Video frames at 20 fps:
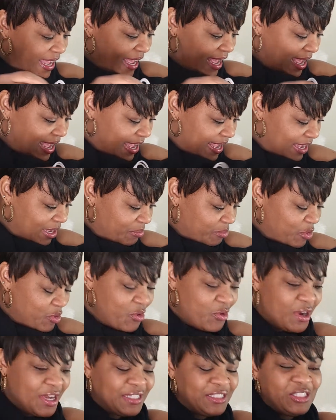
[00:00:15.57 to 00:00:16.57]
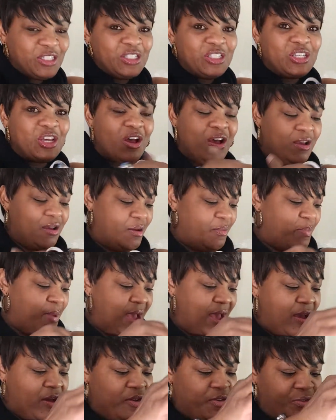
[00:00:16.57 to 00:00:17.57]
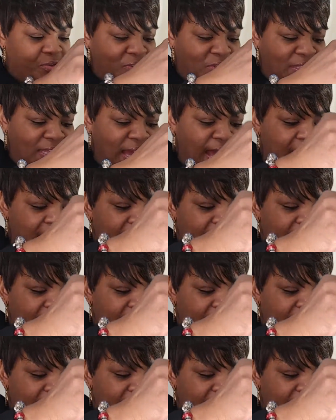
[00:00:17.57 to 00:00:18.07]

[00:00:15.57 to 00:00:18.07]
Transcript: I am going to talk about the